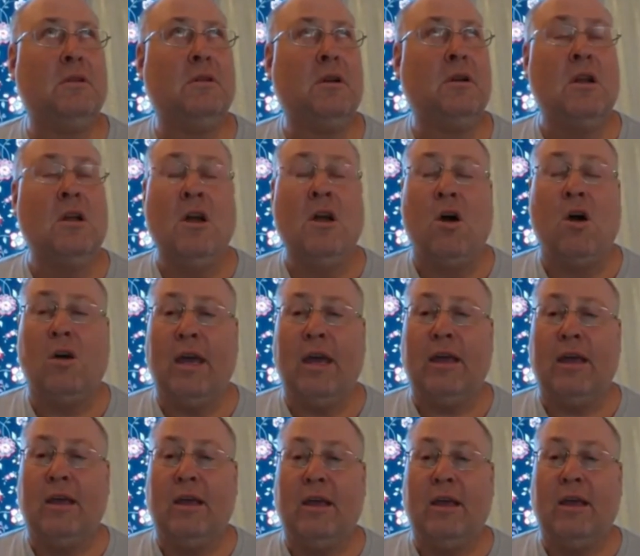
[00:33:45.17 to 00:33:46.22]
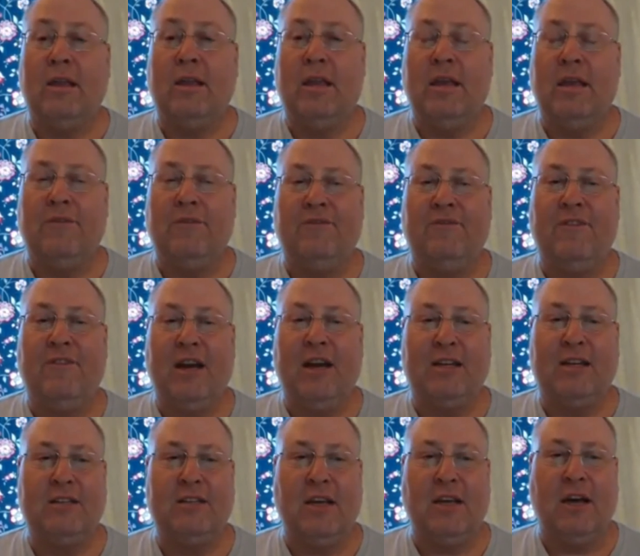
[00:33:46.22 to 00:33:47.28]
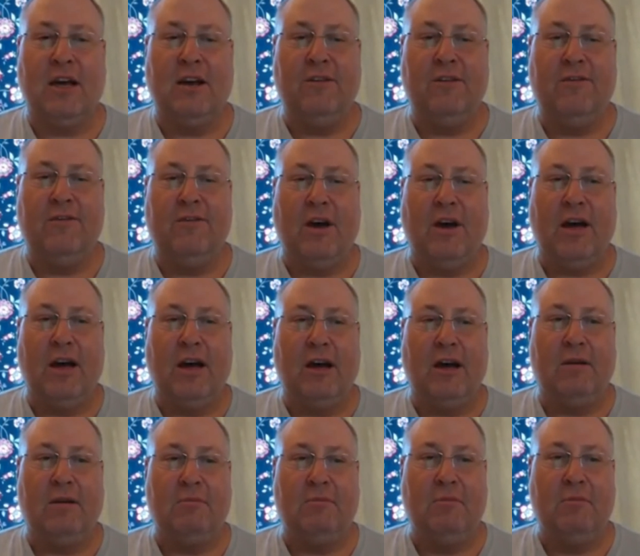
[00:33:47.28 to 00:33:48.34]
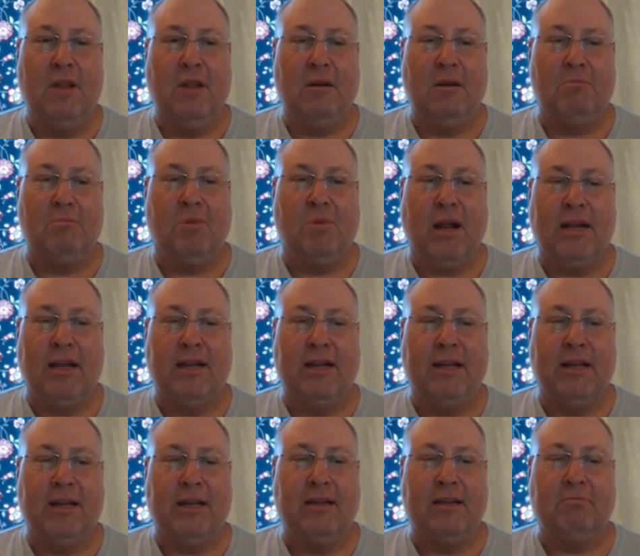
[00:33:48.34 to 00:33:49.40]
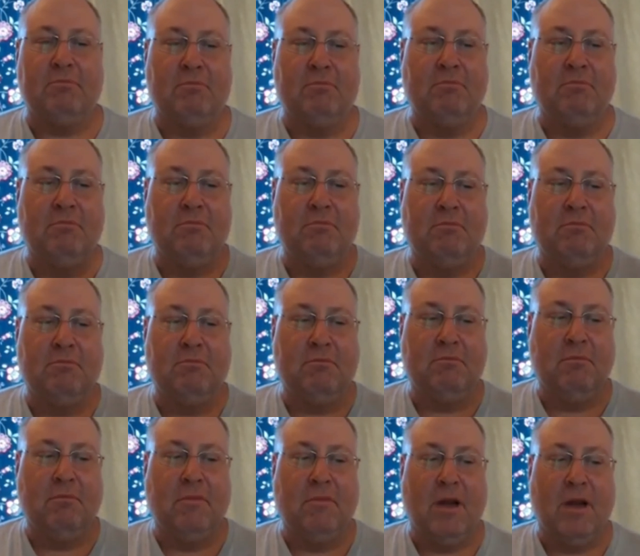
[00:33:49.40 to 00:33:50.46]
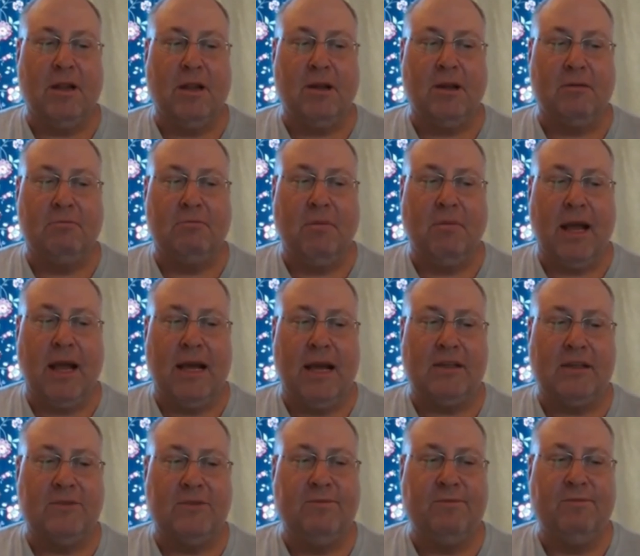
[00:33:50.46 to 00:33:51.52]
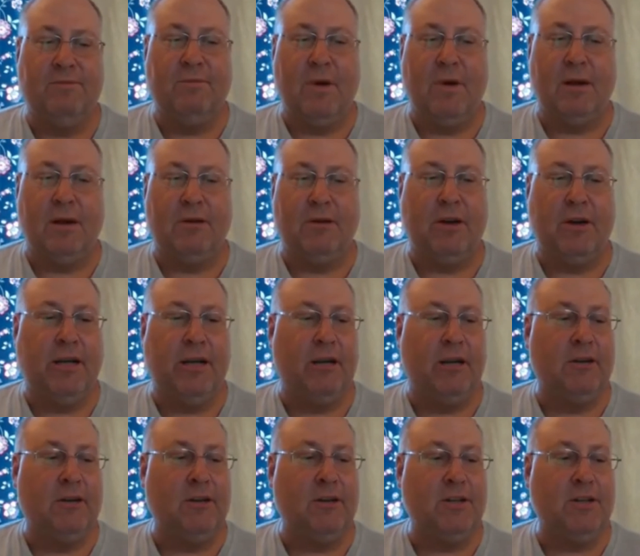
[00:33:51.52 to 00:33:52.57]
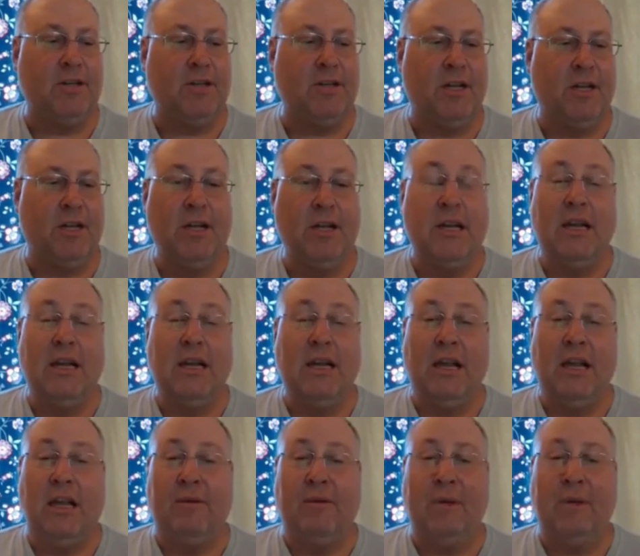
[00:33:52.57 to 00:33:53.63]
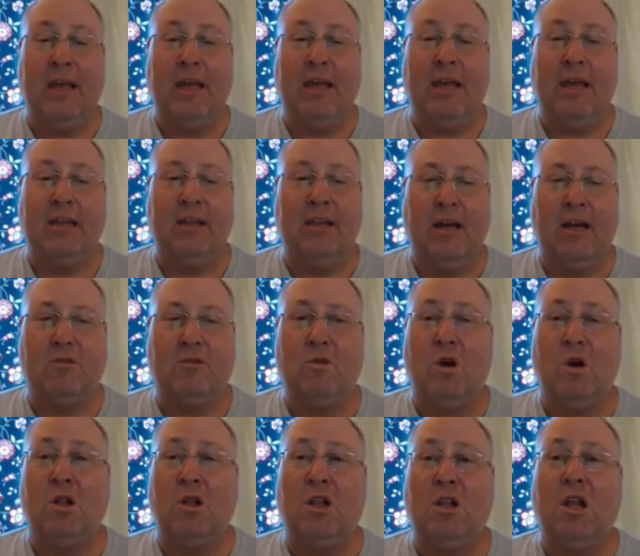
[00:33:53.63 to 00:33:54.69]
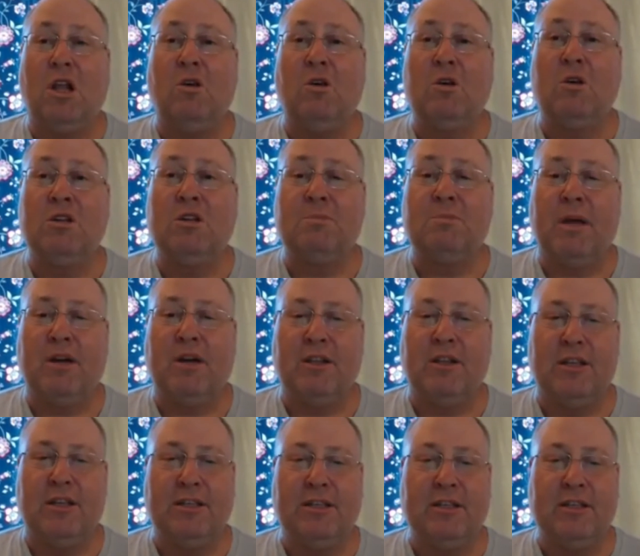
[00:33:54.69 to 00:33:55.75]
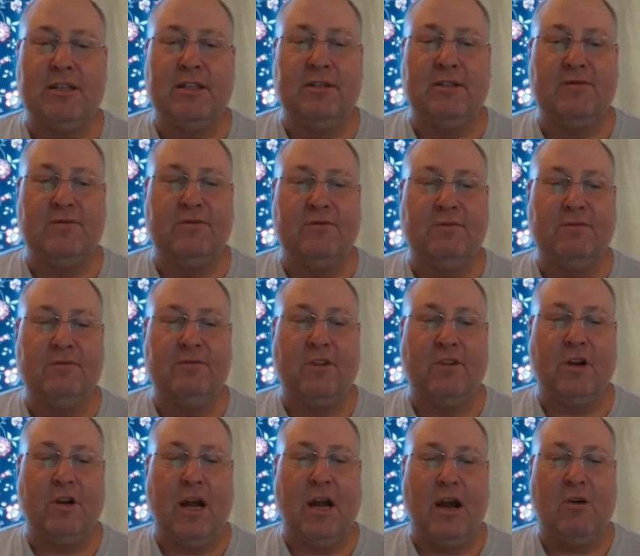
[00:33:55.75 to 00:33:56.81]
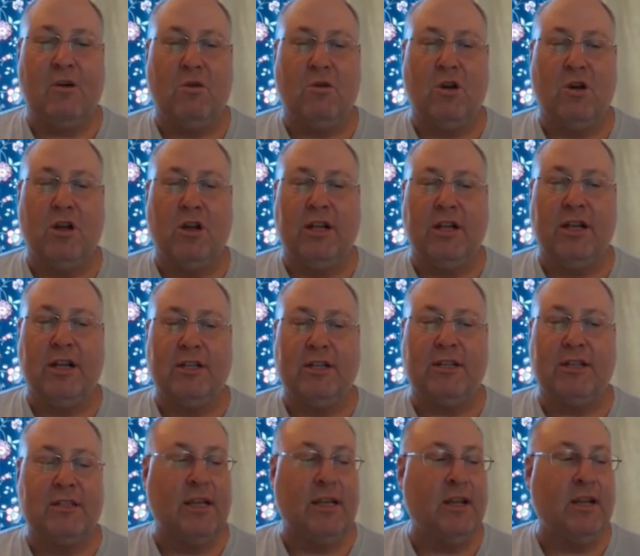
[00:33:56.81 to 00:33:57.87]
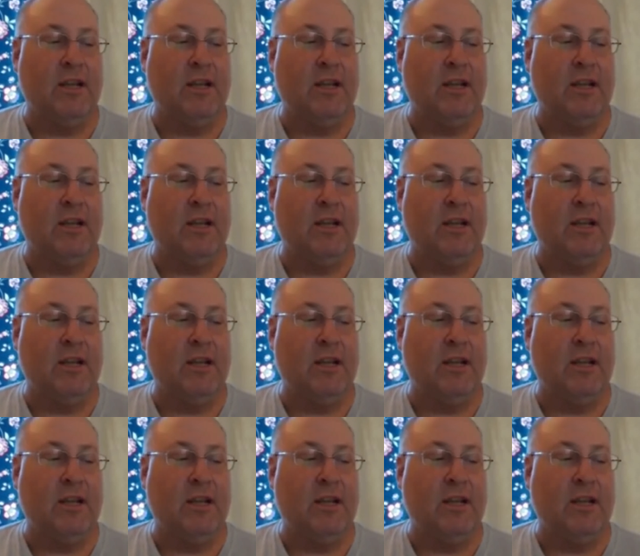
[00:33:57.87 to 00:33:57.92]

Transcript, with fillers: Okay, the effects of uh, the branding and other ass money and shit. Mm. Give me a luck roll. Lower is better. This is for how good it is because I know